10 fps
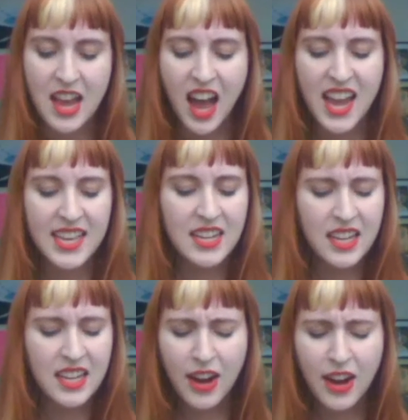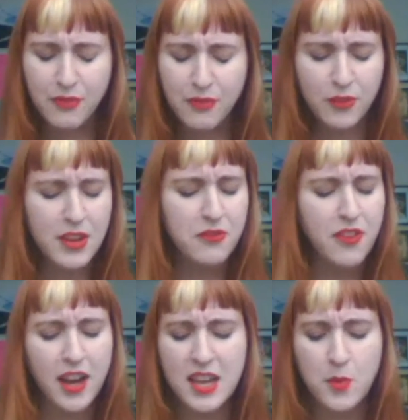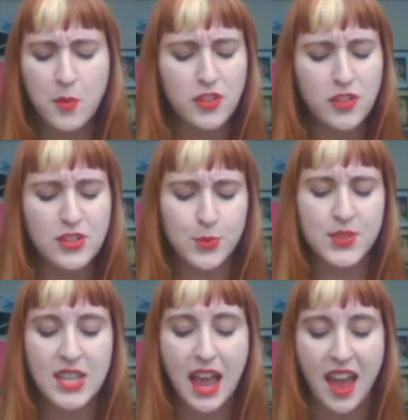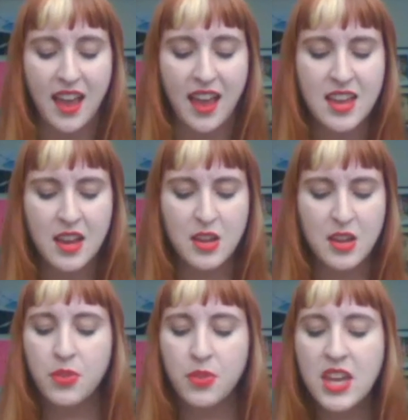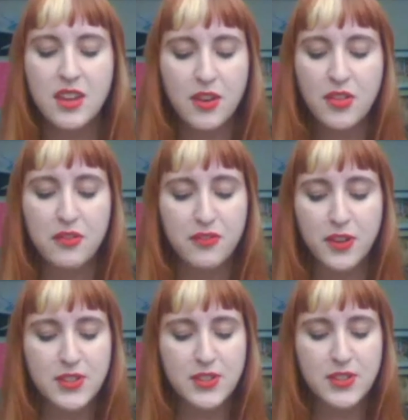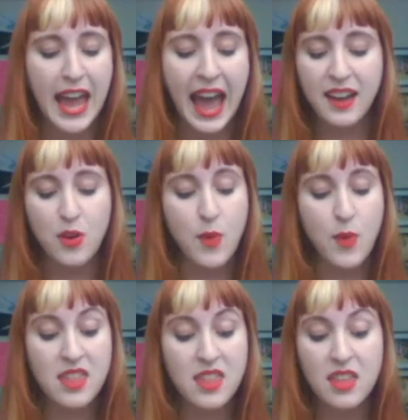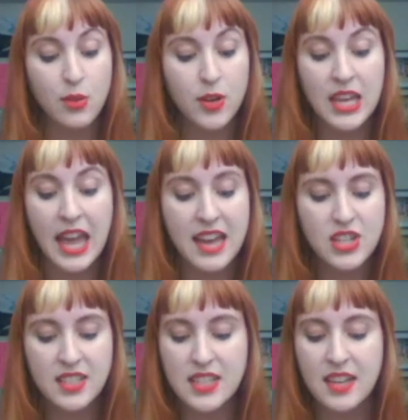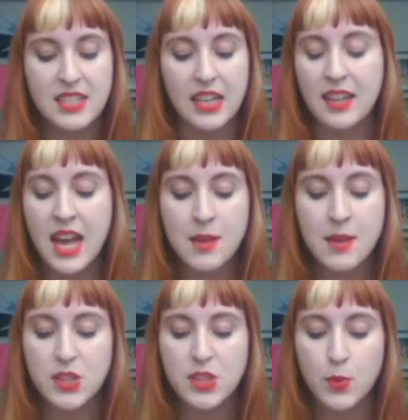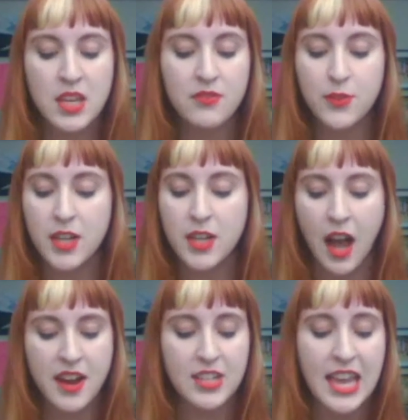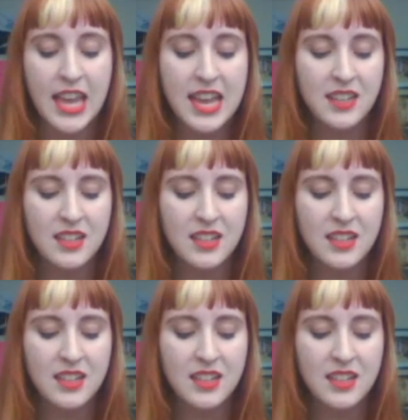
I can hear every fucking word you say. You think you're the first to hack away the thorny hedges and to climb the 20-foot iron gate.